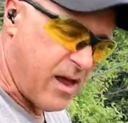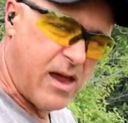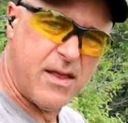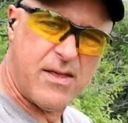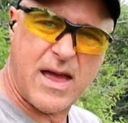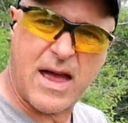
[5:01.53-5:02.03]

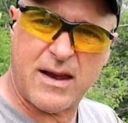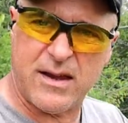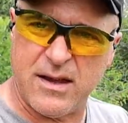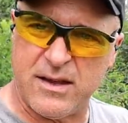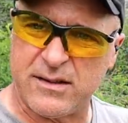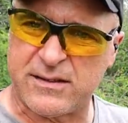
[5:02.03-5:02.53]
And that
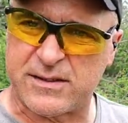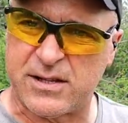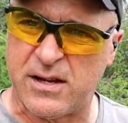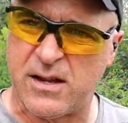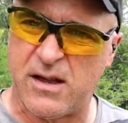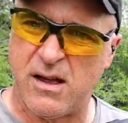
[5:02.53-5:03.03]

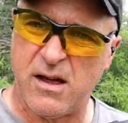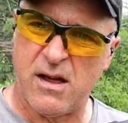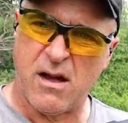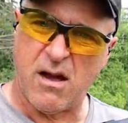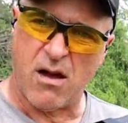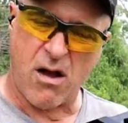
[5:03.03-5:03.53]
is
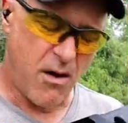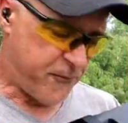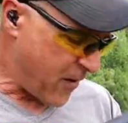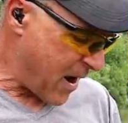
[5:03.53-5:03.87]
all